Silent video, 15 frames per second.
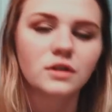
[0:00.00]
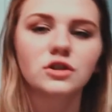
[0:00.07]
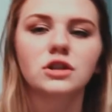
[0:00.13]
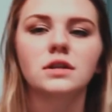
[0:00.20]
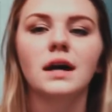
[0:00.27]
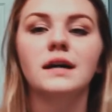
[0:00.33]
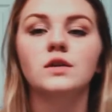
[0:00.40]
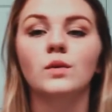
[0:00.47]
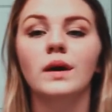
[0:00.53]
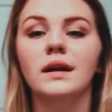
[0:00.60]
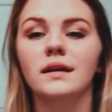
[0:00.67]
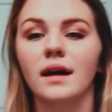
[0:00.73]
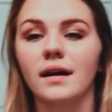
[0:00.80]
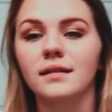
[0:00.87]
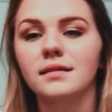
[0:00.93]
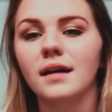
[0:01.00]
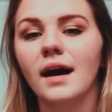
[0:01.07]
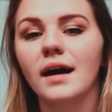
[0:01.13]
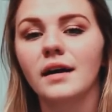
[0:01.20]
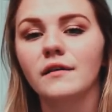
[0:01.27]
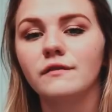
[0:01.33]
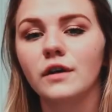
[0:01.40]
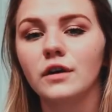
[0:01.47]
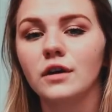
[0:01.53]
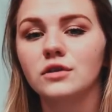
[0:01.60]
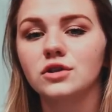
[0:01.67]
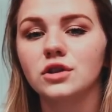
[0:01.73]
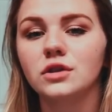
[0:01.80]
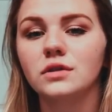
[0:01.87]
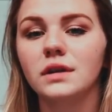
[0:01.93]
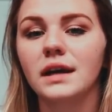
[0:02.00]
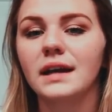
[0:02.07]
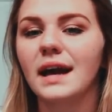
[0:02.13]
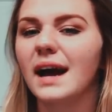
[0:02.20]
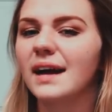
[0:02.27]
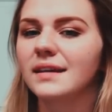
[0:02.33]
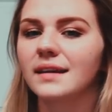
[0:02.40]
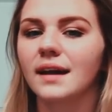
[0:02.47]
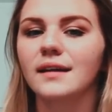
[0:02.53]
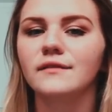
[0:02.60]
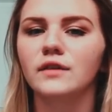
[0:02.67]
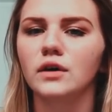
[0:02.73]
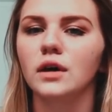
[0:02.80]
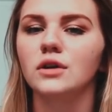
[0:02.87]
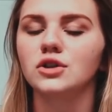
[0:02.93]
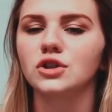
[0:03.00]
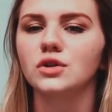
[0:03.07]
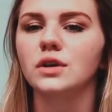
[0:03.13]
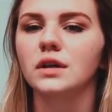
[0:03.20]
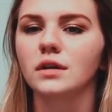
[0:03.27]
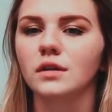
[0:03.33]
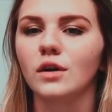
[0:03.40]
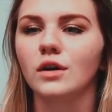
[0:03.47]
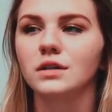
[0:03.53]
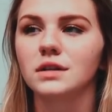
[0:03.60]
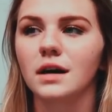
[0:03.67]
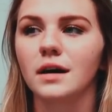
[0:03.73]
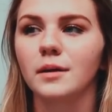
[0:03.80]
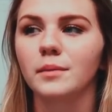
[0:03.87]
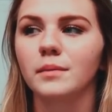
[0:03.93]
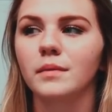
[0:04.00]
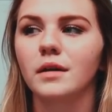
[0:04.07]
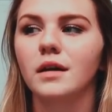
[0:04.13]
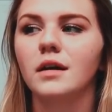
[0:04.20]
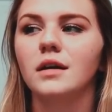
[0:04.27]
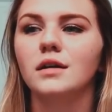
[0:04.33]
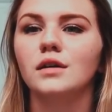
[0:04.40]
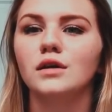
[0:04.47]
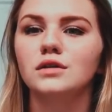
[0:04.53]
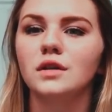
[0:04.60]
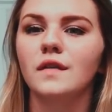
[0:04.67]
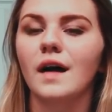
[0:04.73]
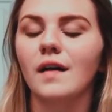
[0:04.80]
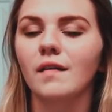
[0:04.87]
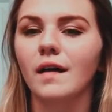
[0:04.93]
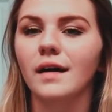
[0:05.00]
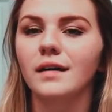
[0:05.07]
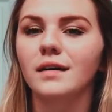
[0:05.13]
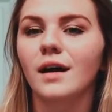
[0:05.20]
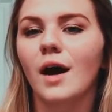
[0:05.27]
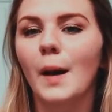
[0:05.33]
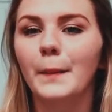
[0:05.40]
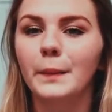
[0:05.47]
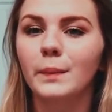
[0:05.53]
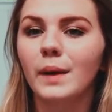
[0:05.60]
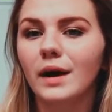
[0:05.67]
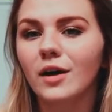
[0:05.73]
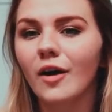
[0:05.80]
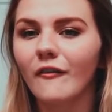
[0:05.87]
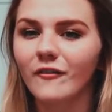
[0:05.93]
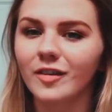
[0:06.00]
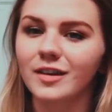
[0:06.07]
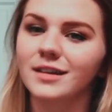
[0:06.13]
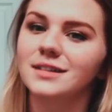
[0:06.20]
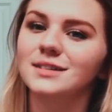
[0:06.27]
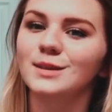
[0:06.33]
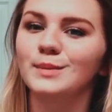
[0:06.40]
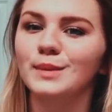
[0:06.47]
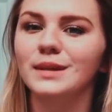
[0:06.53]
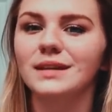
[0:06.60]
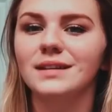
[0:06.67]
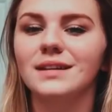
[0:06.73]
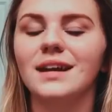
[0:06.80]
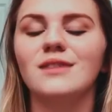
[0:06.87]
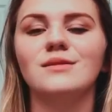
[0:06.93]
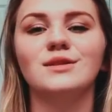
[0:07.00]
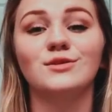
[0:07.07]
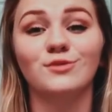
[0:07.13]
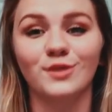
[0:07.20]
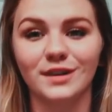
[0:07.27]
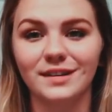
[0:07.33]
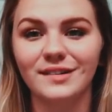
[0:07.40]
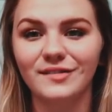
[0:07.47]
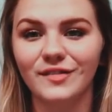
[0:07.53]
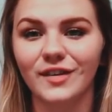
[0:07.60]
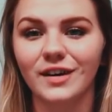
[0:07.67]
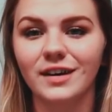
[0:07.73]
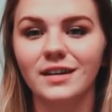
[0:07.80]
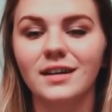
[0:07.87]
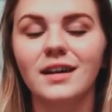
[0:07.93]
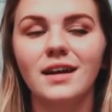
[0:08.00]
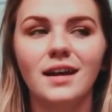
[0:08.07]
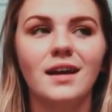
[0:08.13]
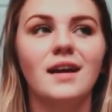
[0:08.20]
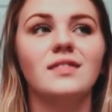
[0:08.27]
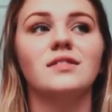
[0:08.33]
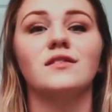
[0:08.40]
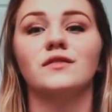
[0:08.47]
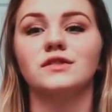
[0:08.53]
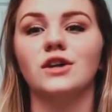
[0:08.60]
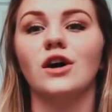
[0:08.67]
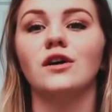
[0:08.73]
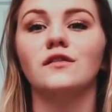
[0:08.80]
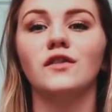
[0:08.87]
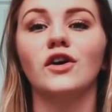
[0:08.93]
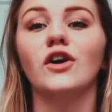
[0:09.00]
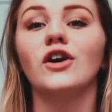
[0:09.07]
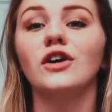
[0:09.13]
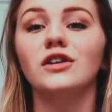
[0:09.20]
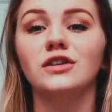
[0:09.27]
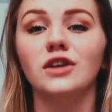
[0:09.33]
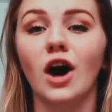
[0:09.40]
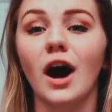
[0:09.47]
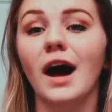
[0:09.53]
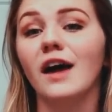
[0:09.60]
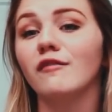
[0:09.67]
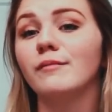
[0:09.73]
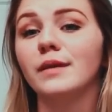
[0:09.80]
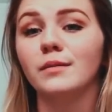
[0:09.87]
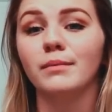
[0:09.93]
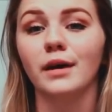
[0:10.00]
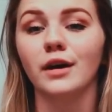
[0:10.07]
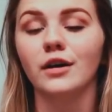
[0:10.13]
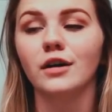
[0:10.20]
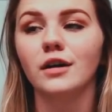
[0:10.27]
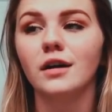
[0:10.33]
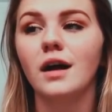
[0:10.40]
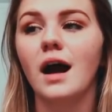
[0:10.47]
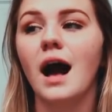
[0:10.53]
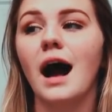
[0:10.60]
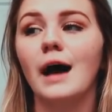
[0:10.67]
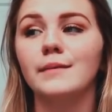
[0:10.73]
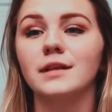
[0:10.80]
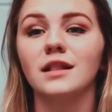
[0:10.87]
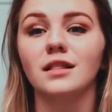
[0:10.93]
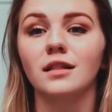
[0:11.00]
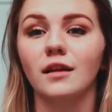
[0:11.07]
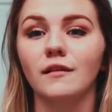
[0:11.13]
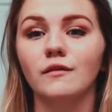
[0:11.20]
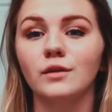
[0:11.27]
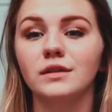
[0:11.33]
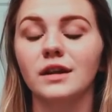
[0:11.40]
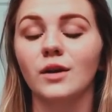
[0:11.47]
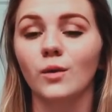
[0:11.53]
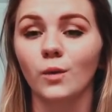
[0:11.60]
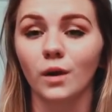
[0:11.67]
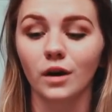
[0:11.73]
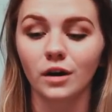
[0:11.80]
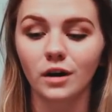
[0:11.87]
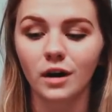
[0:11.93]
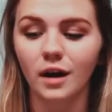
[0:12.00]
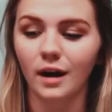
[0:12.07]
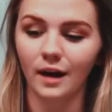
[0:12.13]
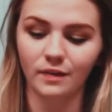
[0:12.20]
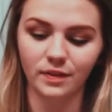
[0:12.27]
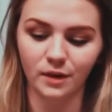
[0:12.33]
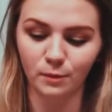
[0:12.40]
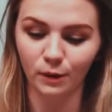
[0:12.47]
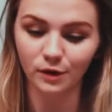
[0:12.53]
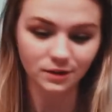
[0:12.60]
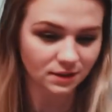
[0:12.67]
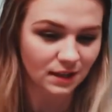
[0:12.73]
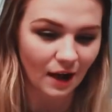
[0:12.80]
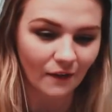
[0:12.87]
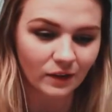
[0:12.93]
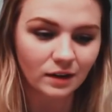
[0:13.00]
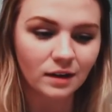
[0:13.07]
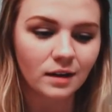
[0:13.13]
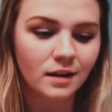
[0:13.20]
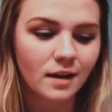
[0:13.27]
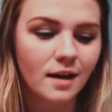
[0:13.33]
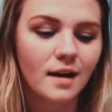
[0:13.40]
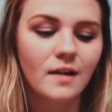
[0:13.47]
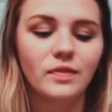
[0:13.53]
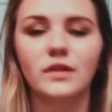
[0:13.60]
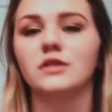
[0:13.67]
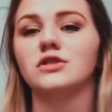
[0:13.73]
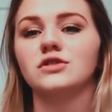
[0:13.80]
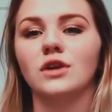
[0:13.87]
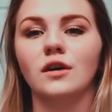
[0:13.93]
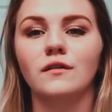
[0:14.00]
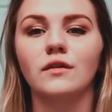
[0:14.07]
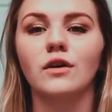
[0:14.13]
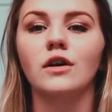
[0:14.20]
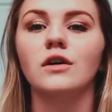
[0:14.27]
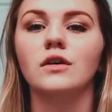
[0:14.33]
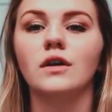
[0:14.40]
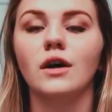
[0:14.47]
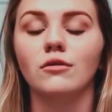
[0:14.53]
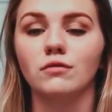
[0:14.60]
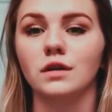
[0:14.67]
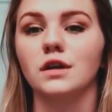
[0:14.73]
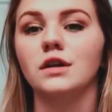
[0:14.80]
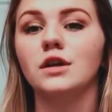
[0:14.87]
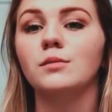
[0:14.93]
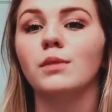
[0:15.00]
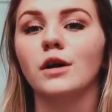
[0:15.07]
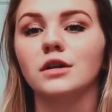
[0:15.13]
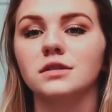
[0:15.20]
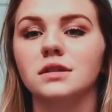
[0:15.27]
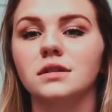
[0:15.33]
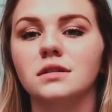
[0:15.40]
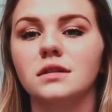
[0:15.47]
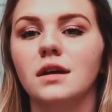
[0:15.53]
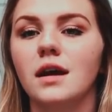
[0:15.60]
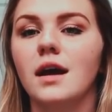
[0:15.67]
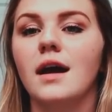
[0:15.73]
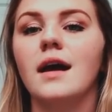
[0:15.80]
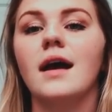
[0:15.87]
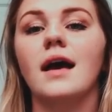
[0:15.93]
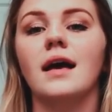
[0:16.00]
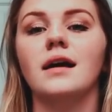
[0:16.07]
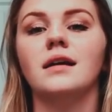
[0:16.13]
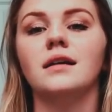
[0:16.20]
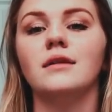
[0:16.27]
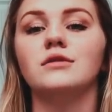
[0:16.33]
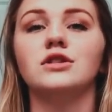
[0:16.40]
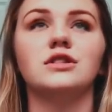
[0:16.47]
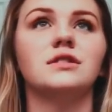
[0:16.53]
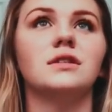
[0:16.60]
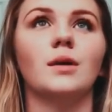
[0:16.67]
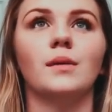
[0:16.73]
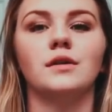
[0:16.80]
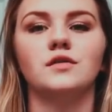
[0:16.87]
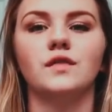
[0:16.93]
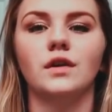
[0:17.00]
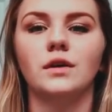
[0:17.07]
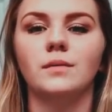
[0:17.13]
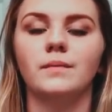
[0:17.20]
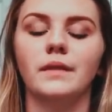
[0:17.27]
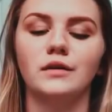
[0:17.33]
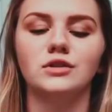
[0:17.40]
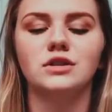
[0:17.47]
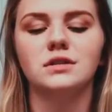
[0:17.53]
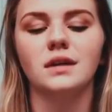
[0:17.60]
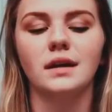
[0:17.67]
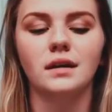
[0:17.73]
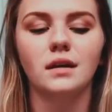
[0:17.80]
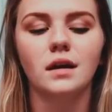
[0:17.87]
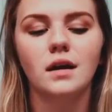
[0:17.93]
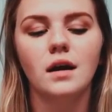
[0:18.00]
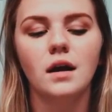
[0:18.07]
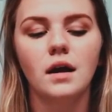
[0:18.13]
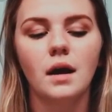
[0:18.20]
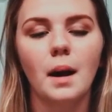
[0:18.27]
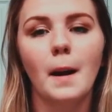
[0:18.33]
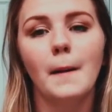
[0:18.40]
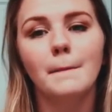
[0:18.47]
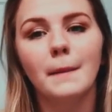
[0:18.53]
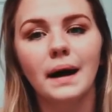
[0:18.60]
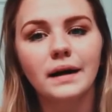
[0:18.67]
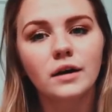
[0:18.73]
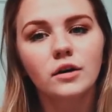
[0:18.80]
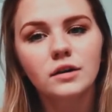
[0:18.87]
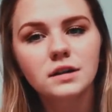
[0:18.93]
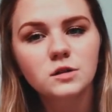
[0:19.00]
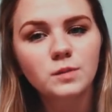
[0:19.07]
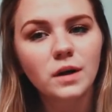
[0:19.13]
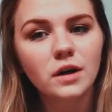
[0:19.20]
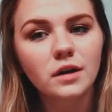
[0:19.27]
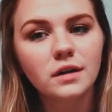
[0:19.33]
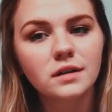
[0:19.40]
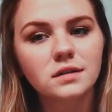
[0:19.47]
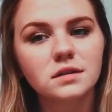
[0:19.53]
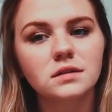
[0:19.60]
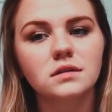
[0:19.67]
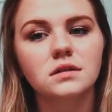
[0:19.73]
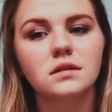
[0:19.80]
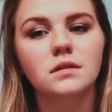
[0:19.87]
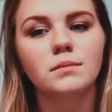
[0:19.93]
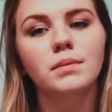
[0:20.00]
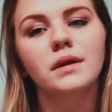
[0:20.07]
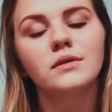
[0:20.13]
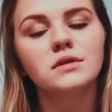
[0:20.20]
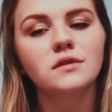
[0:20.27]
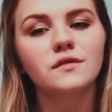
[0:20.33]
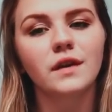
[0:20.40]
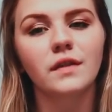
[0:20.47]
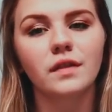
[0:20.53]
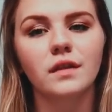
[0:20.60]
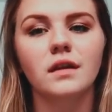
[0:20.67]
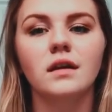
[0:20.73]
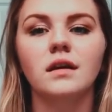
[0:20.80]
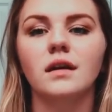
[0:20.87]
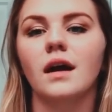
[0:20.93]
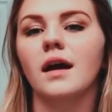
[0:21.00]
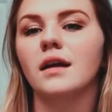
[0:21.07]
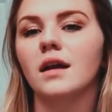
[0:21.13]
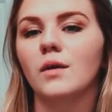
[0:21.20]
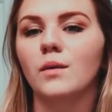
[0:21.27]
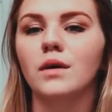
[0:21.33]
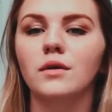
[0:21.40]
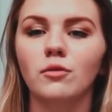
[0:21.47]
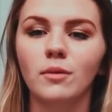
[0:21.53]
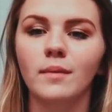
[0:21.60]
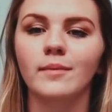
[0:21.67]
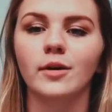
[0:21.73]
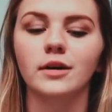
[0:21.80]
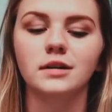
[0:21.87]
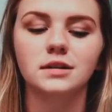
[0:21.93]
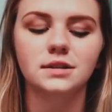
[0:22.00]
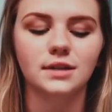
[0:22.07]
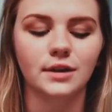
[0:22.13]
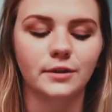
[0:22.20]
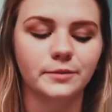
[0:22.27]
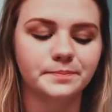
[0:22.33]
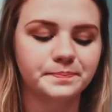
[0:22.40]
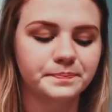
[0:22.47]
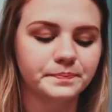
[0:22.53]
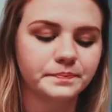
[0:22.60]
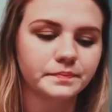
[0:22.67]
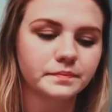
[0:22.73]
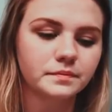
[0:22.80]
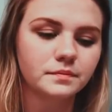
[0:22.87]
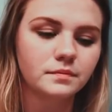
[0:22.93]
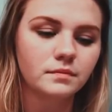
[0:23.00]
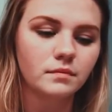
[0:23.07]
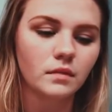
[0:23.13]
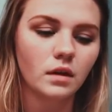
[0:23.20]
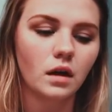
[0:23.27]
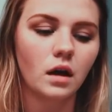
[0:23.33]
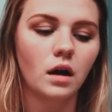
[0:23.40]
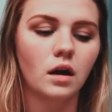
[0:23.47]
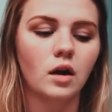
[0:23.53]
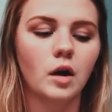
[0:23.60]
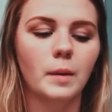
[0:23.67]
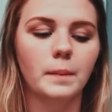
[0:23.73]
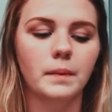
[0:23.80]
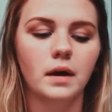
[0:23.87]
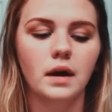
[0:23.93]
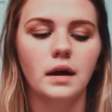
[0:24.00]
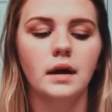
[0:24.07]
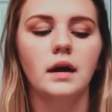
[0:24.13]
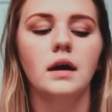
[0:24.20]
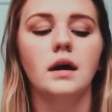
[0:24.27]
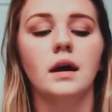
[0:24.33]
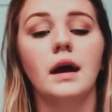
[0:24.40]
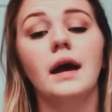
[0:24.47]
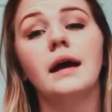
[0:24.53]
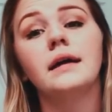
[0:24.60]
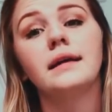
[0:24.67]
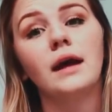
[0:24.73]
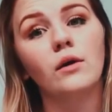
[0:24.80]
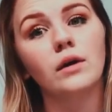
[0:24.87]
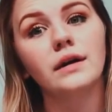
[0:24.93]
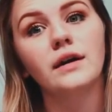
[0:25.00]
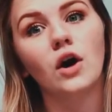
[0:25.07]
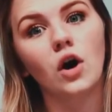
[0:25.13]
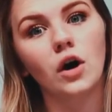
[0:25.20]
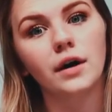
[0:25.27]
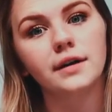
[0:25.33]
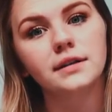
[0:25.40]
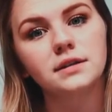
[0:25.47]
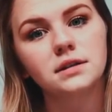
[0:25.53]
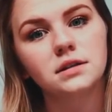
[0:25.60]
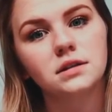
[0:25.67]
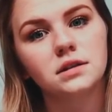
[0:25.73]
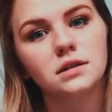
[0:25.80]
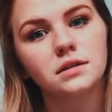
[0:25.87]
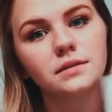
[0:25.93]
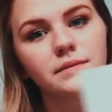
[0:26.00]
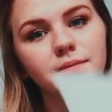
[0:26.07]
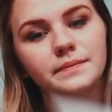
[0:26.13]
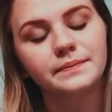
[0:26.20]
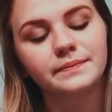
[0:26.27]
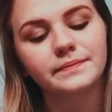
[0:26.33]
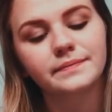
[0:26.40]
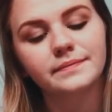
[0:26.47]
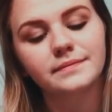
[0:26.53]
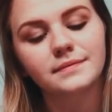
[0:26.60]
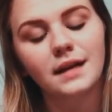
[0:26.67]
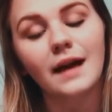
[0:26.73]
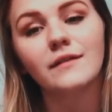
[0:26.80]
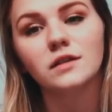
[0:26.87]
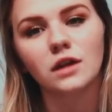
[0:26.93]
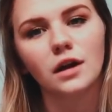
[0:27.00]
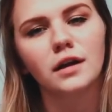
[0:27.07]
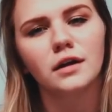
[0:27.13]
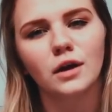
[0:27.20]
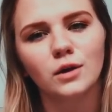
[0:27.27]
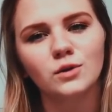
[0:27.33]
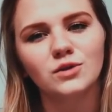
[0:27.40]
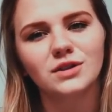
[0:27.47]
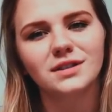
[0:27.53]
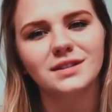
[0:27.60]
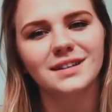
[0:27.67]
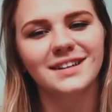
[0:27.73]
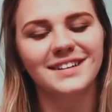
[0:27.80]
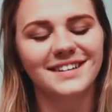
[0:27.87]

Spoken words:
July 29th, I had a photo shoot, and I hadn't had a photo shoot in a long time. So that like upped my confidence a bit. It was really fun. The photographer could not have been better. I'm in love with their work and their personality. They're just overall a really good person, and it was just so much fun. It was just like a minor experience, but it was a fun thing, and I want to remember it. So now we're in August. I have a lot of notes.